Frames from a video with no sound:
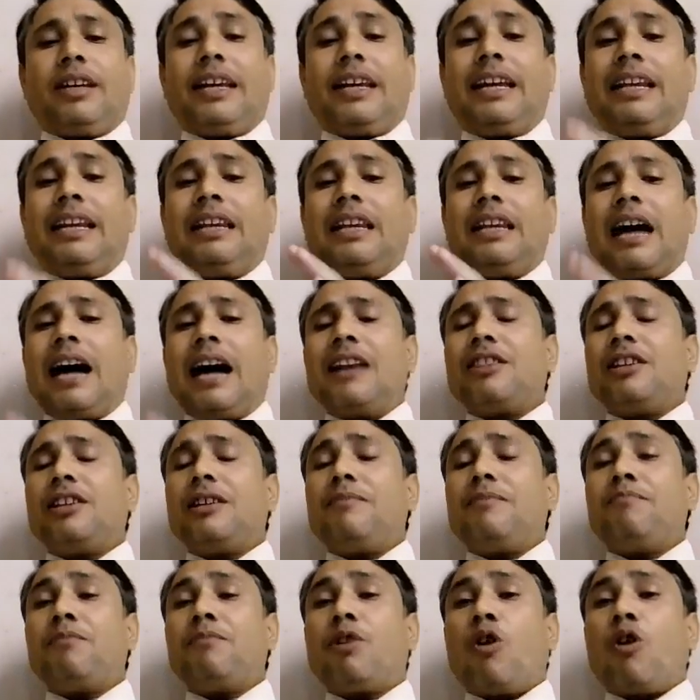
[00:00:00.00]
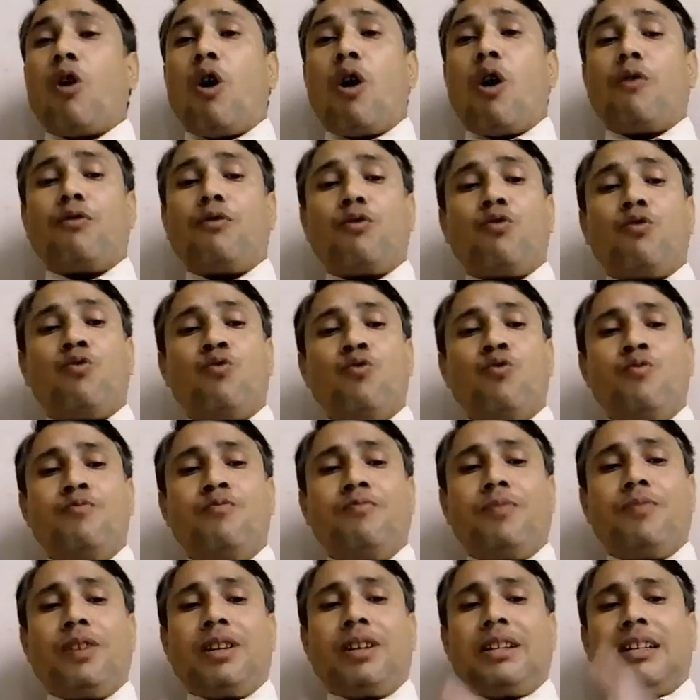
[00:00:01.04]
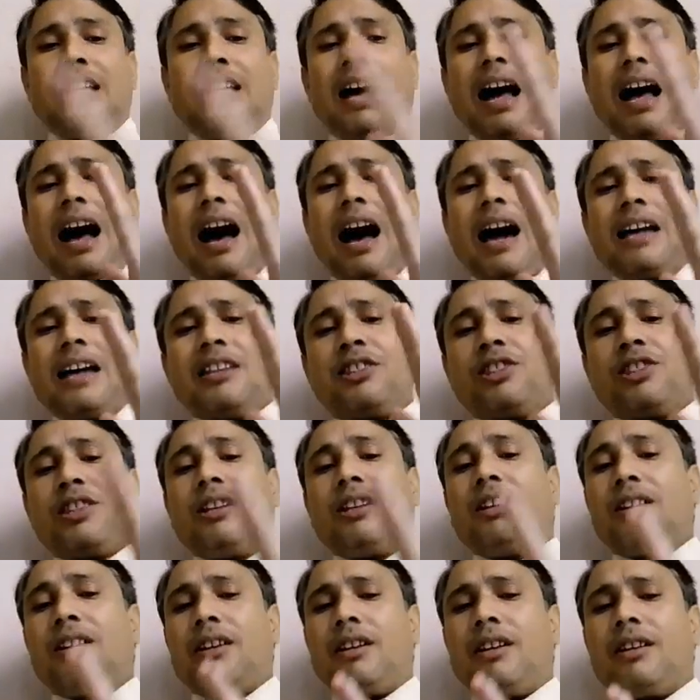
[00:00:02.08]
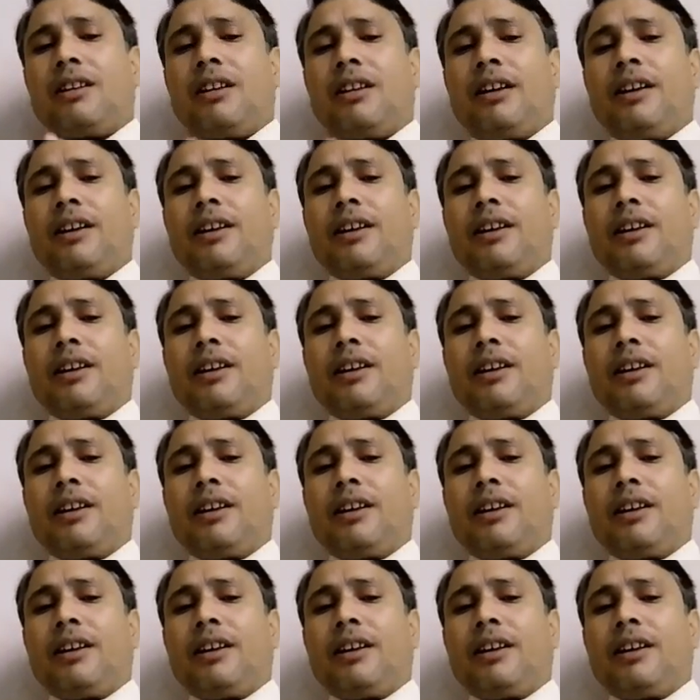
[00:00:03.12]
a large number of whom are children,